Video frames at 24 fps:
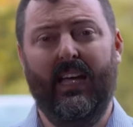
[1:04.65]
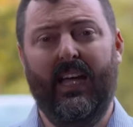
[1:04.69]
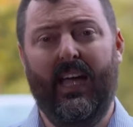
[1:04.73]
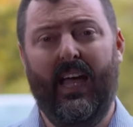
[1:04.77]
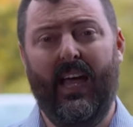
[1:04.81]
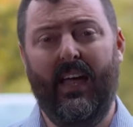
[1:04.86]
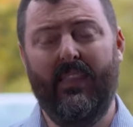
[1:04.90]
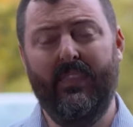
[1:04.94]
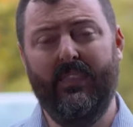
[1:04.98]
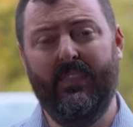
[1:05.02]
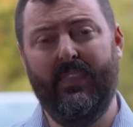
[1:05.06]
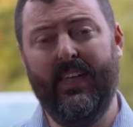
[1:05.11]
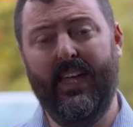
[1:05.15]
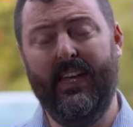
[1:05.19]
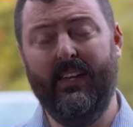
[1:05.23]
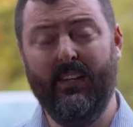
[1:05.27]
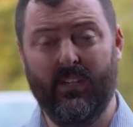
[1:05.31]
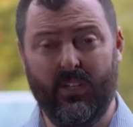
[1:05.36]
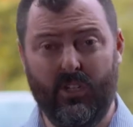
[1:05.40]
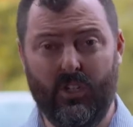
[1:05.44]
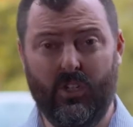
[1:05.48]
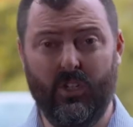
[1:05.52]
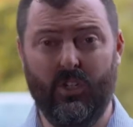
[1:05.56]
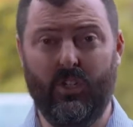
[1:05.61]
and then
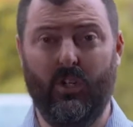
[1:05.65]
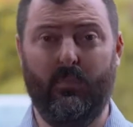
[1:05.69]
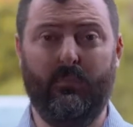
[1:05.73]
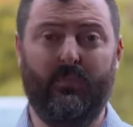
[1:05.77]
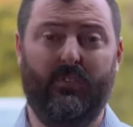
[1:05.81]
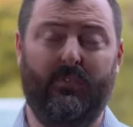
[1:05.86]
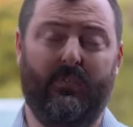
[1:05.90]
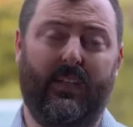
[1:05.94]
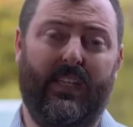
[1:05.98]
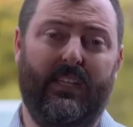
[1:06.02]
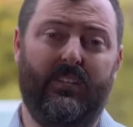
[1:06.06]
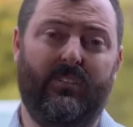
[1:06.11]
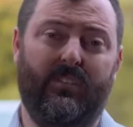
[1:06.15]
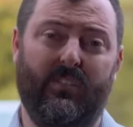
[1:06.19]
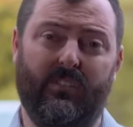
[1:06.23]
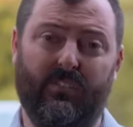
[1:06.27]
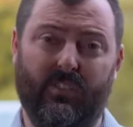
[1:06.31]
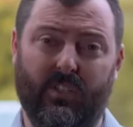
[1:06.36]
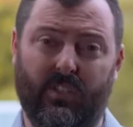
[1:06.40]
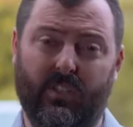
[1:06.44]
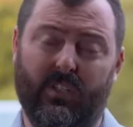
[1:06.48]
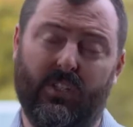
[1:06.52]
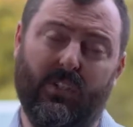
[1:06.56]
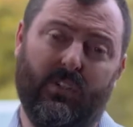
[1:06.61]
good observations
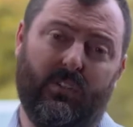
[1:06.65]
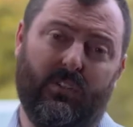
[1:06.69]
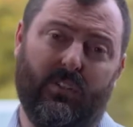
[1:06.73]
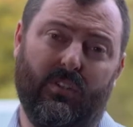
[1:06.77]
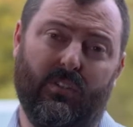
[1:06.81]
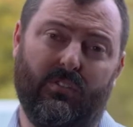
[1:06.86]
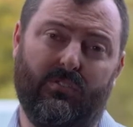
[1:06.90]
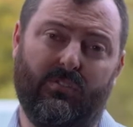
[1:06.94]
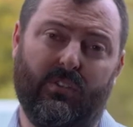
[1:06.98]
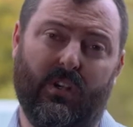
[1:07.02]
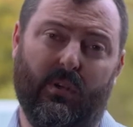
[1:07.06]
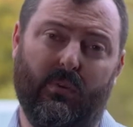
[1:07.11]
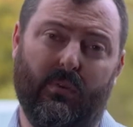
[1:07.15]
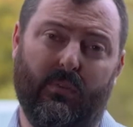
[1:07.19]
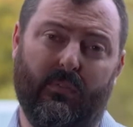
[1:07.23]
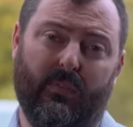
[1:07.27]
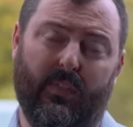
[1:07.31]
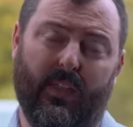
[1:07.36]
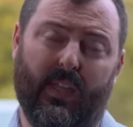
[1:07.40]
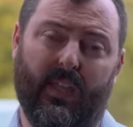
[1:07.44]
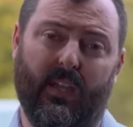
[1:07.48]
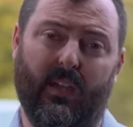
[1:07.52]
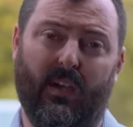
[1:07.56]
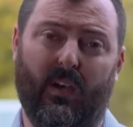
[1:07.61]
and good control of
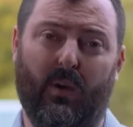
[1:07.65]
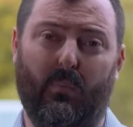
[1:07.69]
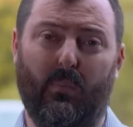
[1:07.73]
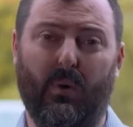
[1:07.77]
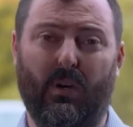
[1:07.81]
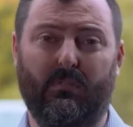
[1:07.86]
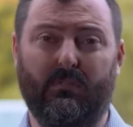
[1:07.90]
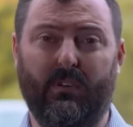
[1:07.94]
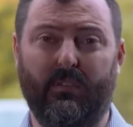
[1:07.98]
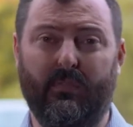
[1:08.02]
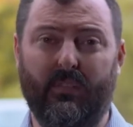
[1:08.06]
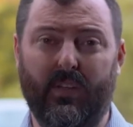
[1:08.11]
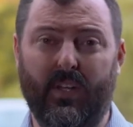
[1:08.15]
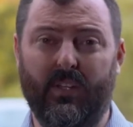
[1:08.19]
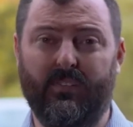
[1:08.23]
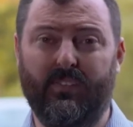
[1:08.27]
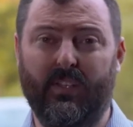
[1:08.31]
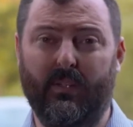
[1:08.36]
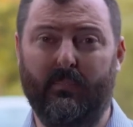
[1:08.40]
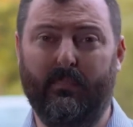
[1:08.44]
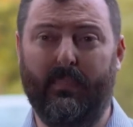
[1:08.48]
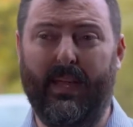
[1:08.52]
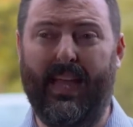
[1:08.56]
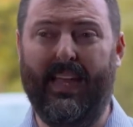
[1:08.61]
the car while
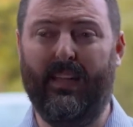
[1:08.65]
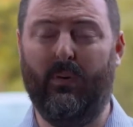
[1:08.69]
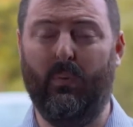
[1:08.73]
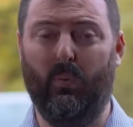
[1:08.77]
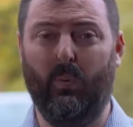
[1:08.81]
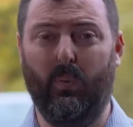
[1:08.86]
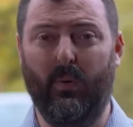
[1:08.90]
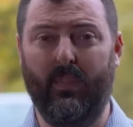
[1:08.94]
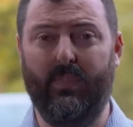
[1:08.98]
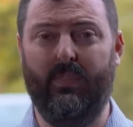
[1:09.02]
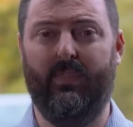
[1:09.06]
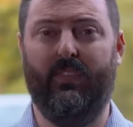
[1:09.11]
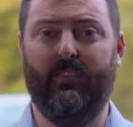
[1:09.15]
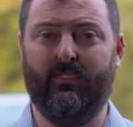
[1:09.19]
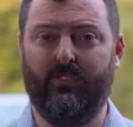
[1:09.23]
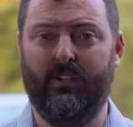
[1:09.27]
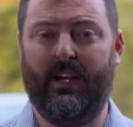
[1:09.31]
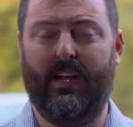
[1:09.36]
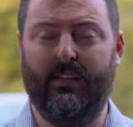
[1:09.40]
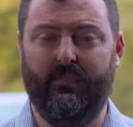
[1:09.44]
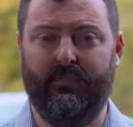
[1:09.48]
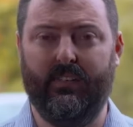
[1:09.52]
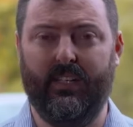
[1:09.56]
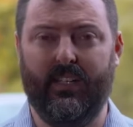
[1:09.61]
reversing back with the
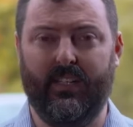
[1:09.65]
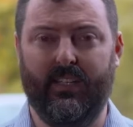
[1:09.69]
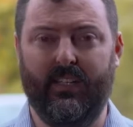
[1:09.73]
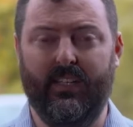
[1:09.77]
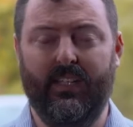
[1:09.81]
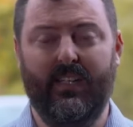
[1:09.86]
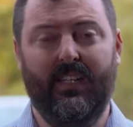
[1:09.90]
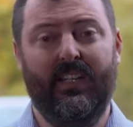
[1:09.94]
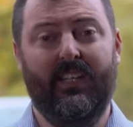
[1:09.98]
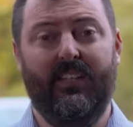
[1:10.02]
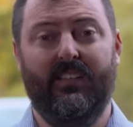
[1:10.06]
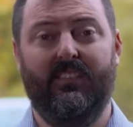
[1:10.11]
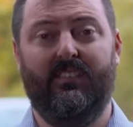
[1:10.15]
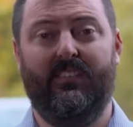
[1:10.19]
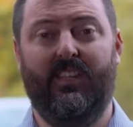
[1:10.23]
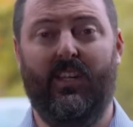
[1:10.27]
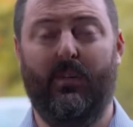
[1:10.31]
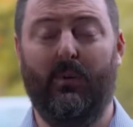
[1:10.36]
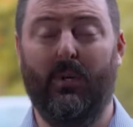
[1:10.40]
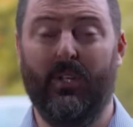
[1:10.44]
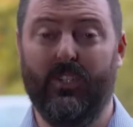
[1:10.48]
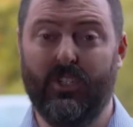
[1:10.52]
traffic. So a